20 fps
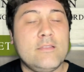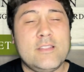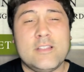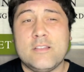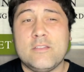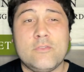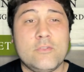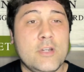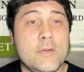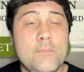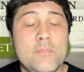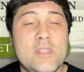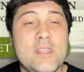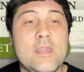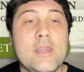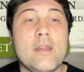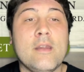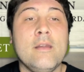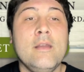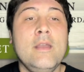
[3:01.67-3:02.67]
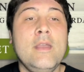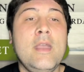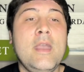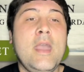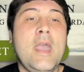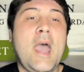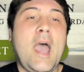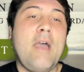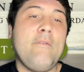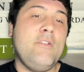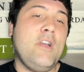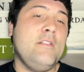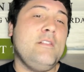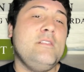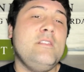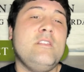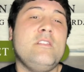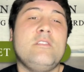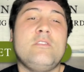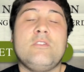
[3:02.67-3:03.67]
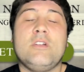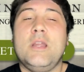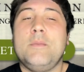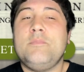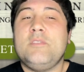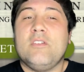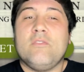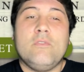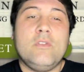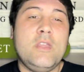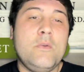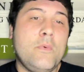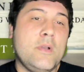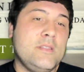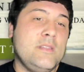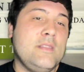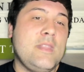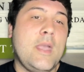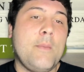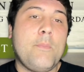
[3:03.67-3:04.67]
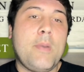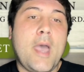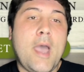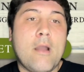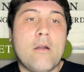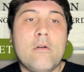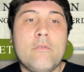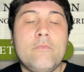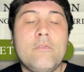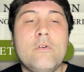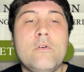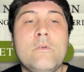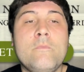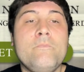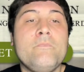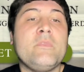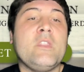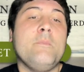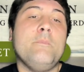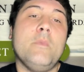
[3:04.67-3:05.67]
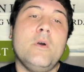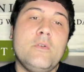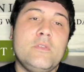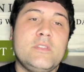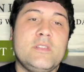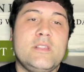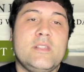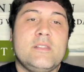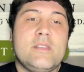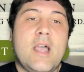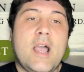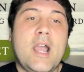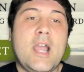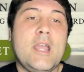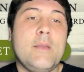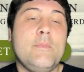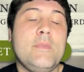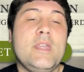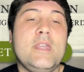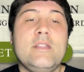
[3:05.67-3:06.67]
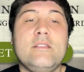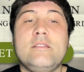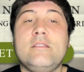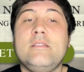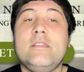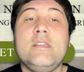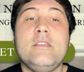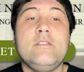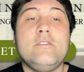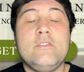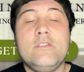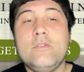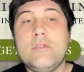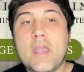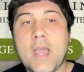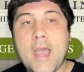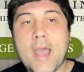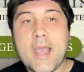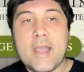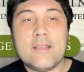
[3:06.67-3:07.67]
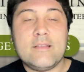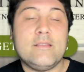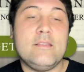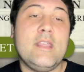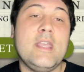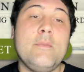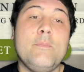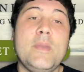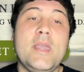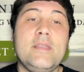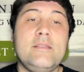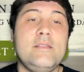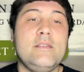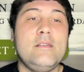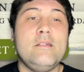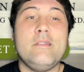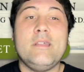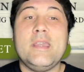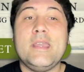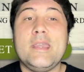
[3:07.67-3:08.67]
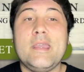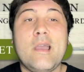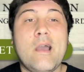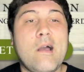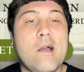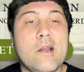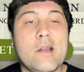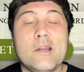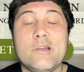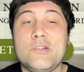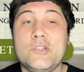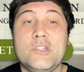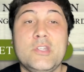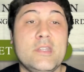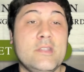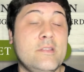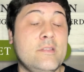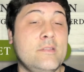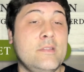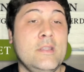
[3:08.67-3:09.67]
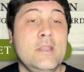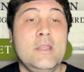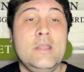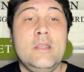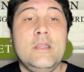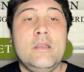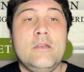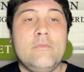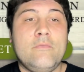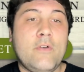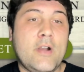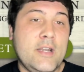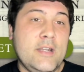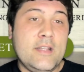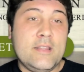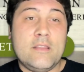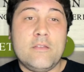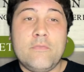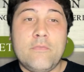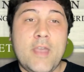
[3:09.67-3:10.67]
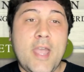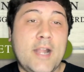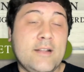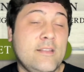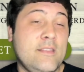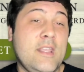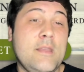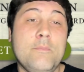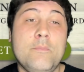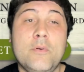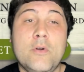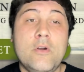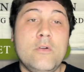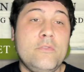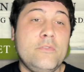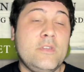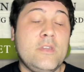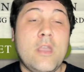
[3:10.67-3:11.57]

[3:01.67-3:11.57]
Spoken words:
the script here. I found that the script, it really wasn't that powerful. Most of the time, it's these two guys. They basically are just fighting at the fact they both